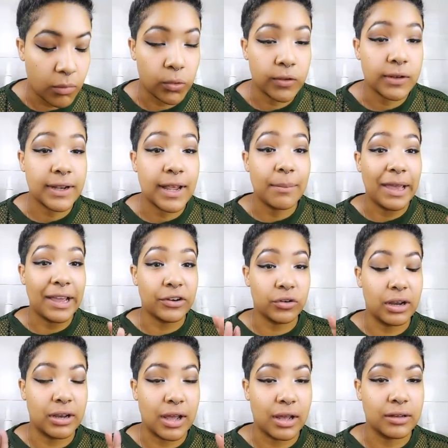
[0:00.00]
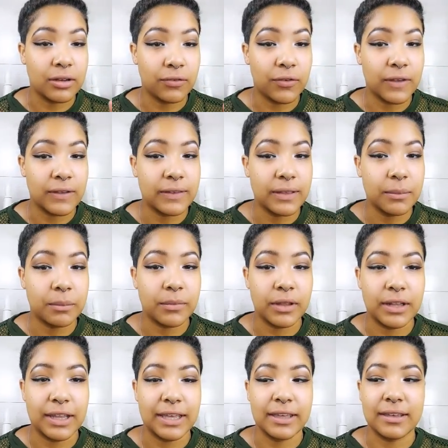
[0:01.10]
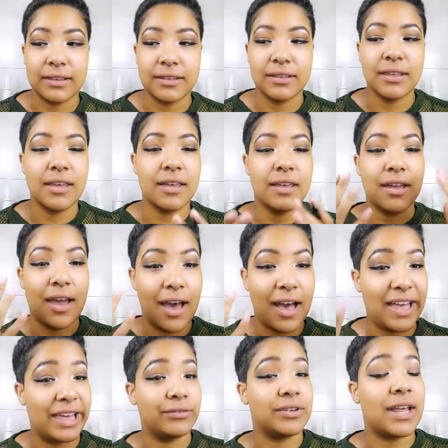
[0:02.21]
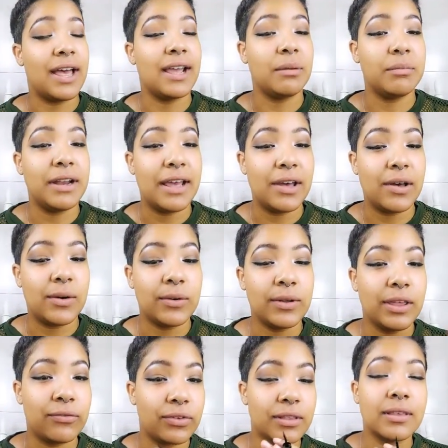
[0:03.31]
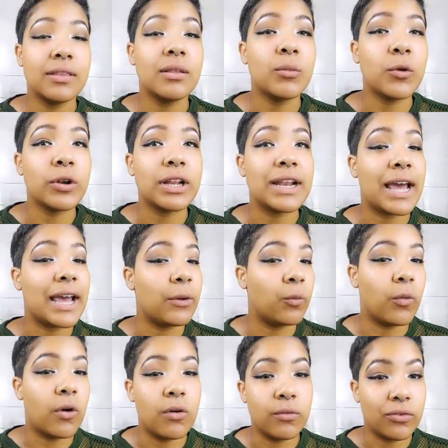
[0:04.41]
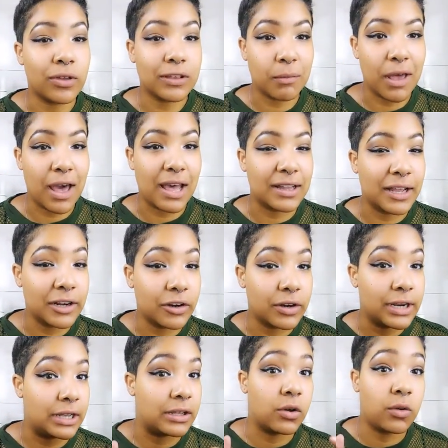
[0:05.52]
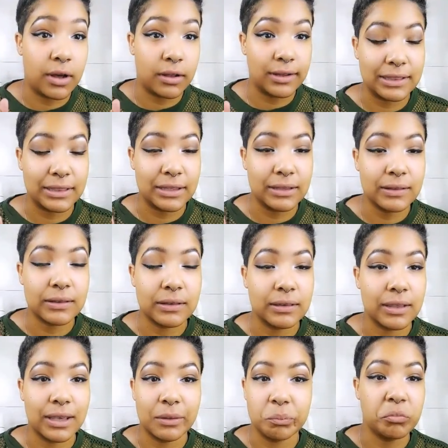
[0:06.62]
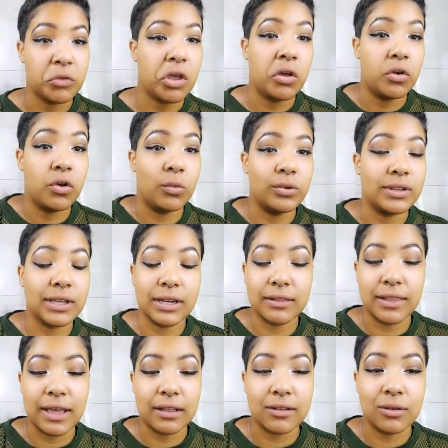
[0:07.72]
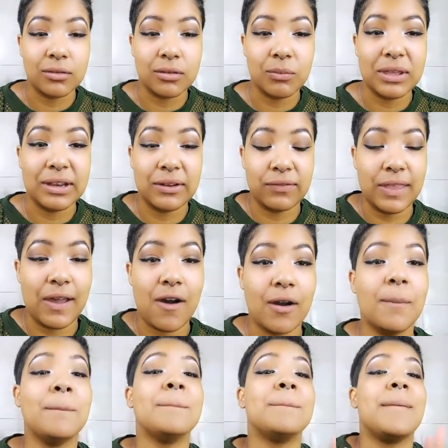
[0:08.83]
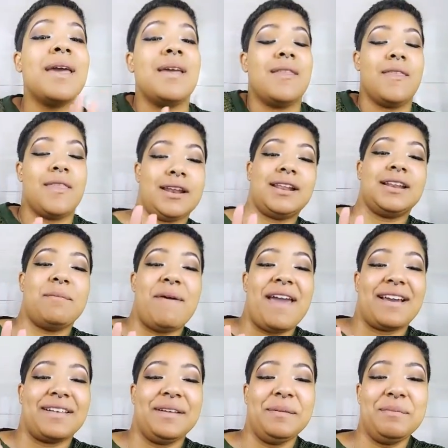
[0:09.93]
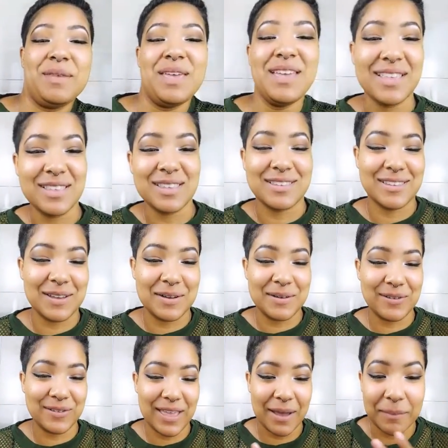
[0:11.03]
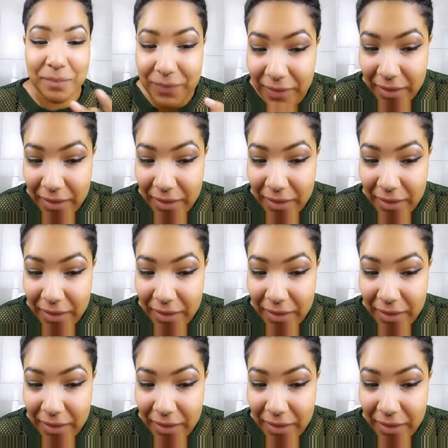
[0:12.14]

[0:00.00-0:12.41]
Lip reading: most of the time I try not to fix it, but like I have time now. If it's in the morning, I won't fix my eyeliner and I'll go like this because like no one's getting that close to me, and if they are, they need to back up. So yeah.